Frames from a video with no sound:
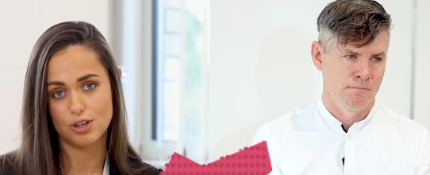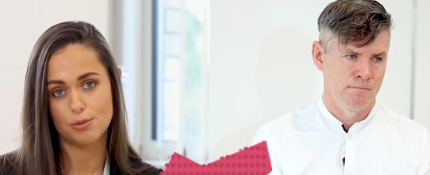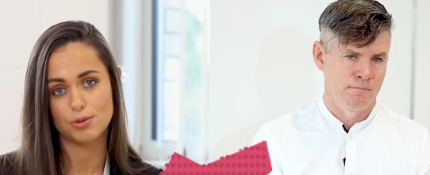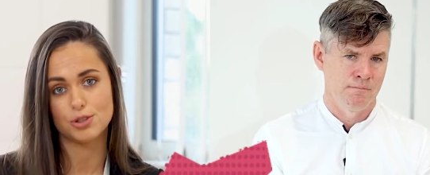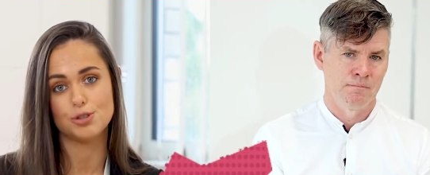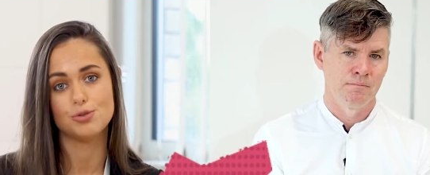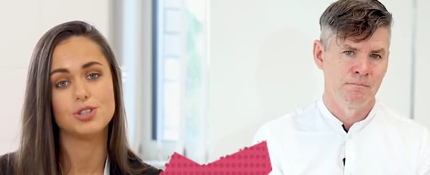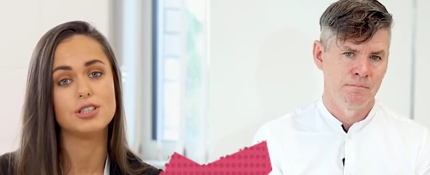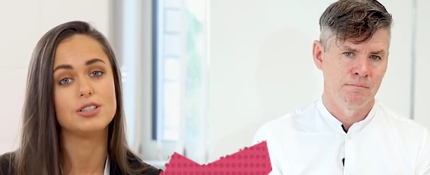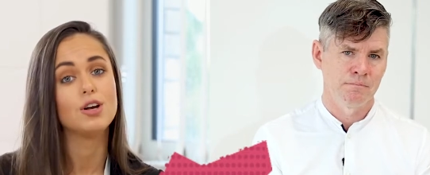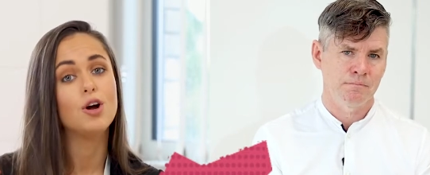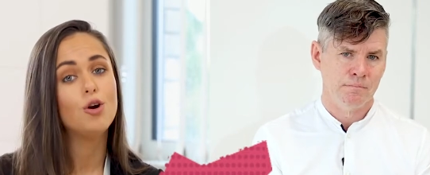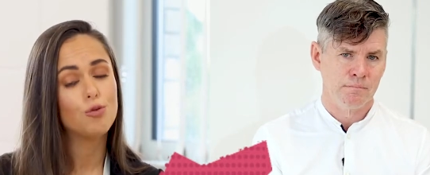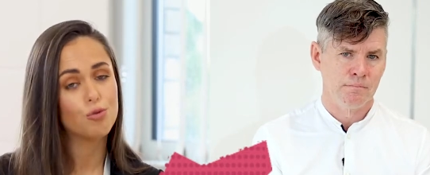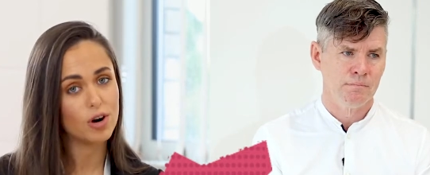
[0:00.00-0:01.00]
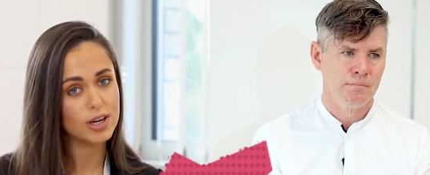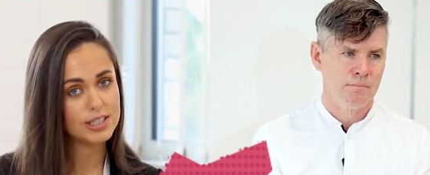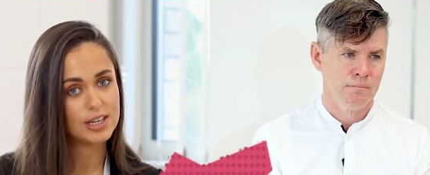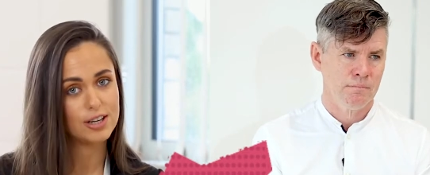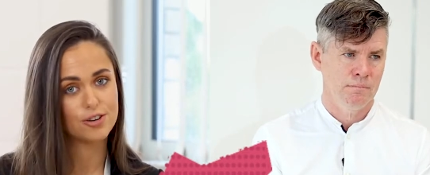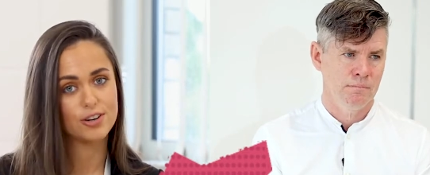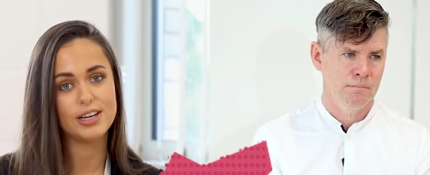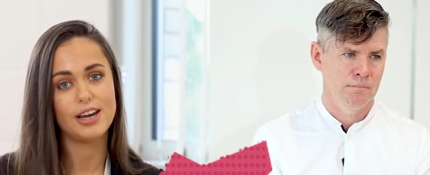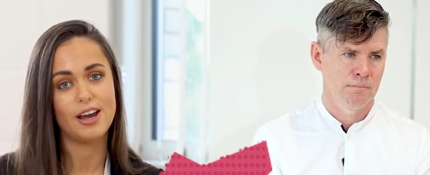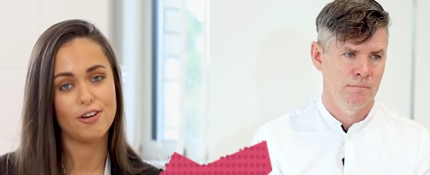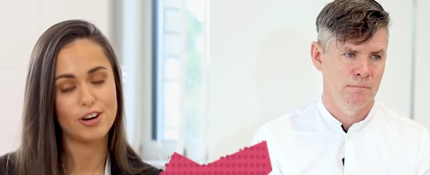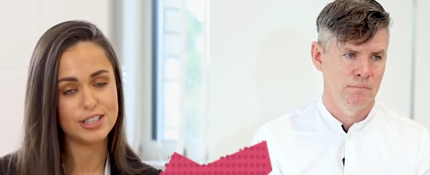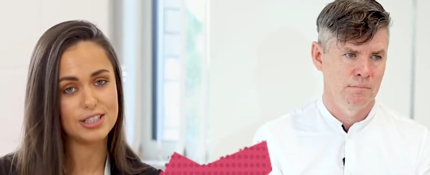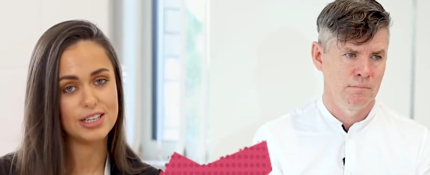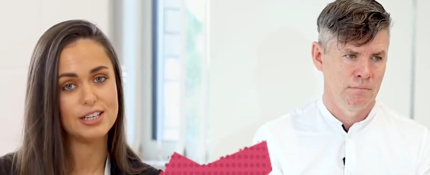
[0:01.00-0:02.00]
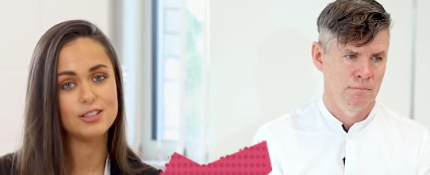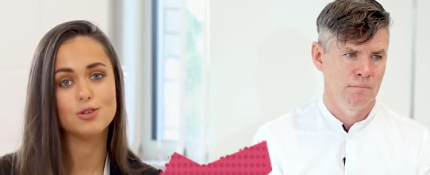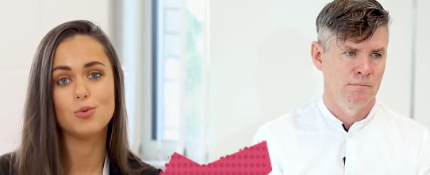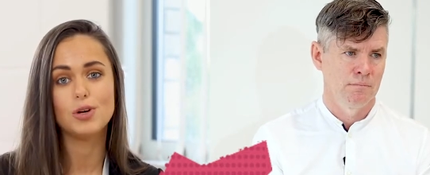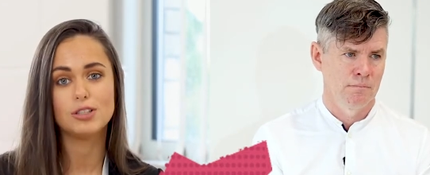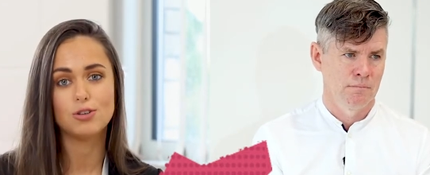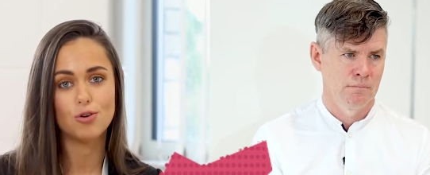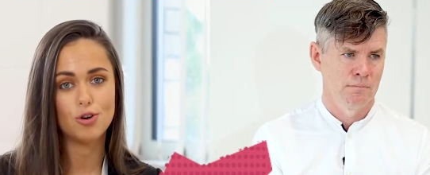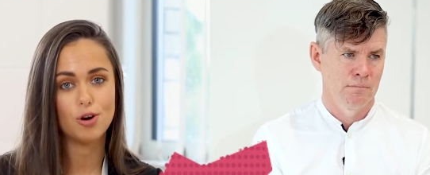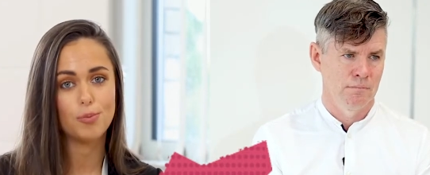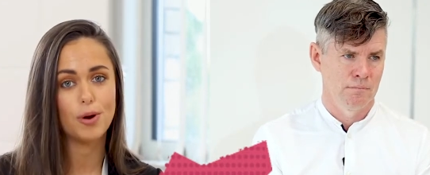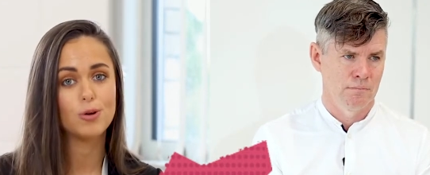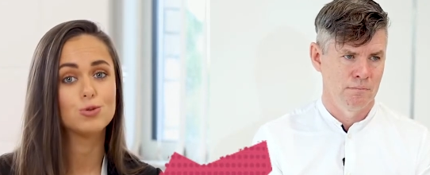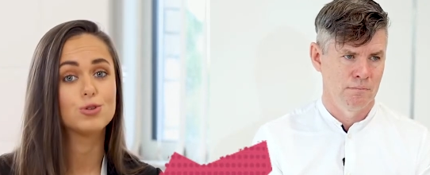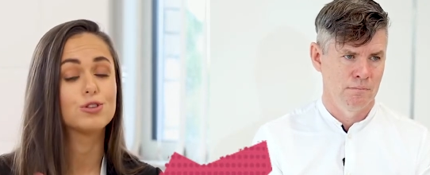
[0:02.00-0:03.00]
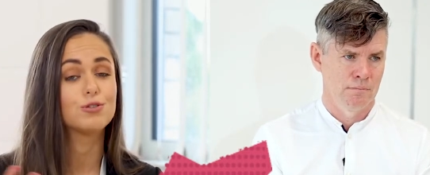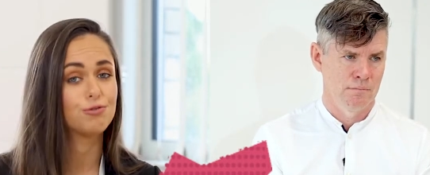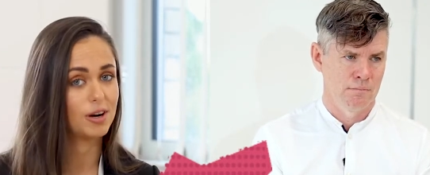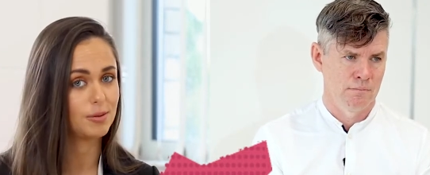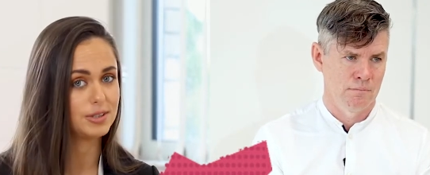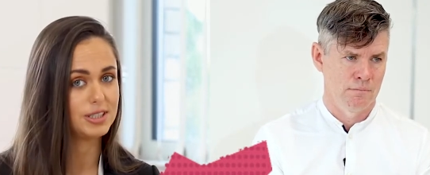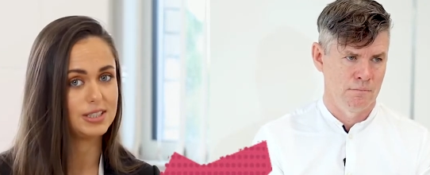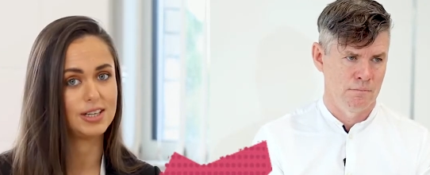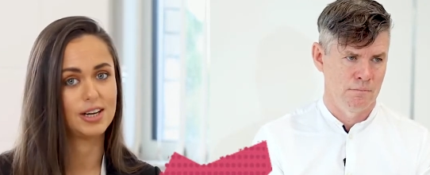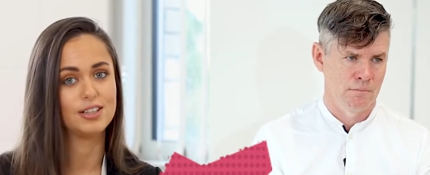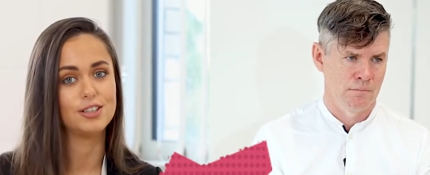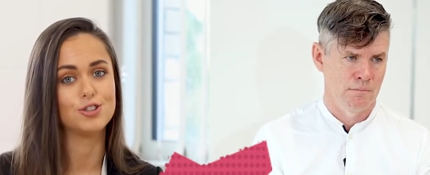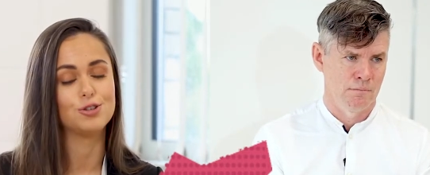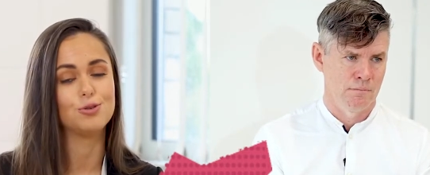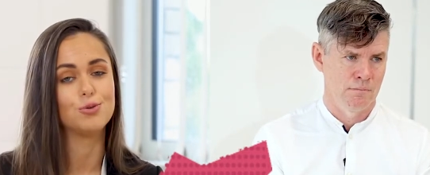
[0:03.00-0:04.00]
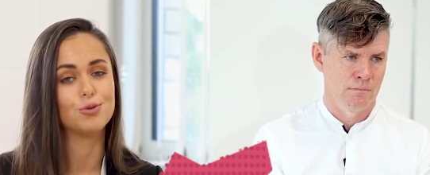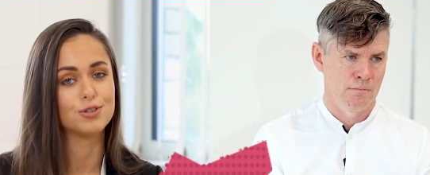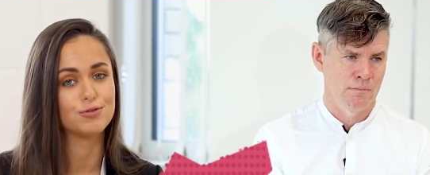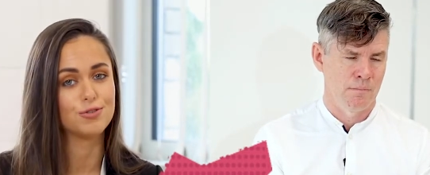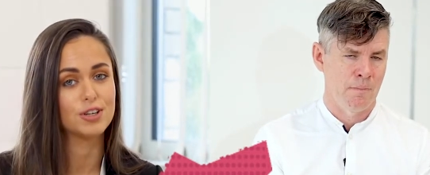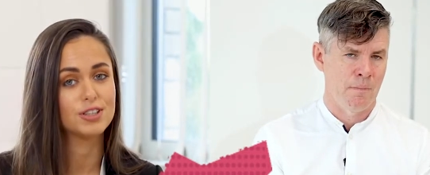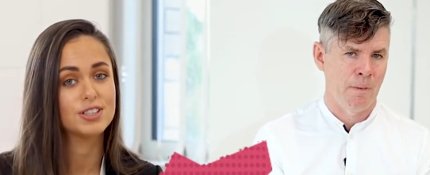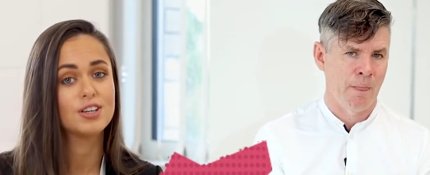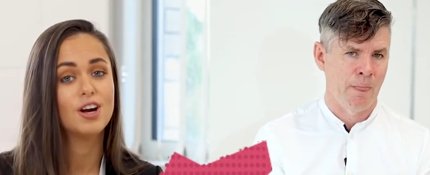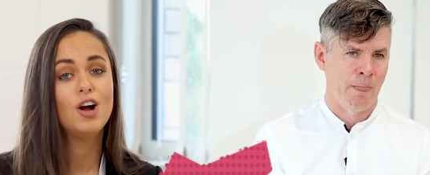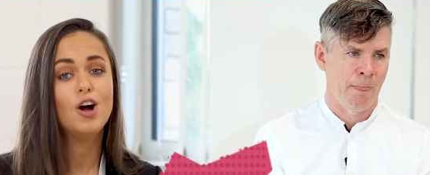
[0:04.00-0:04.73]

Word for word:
Speaker 1: opportunities right here in AIT. So we'll talk about the pharmacy technician course first.